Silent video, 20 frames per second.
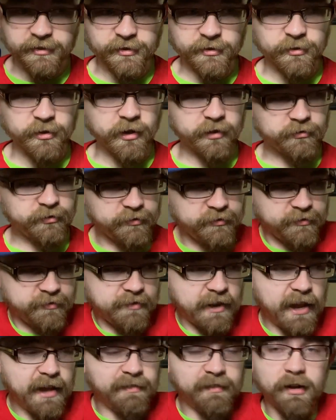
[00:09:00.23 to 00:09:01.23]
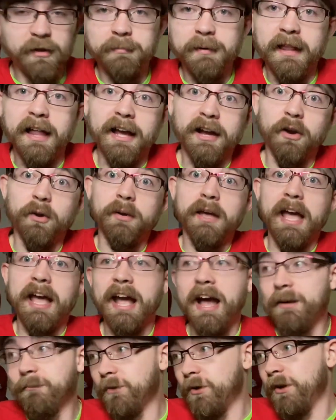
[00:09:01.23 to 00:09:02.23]
Not just stand there and be like, okay,
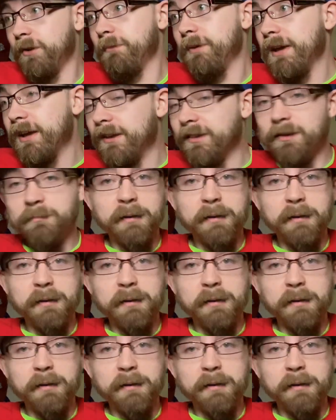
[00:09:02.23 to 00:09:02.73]
I'm going to be in the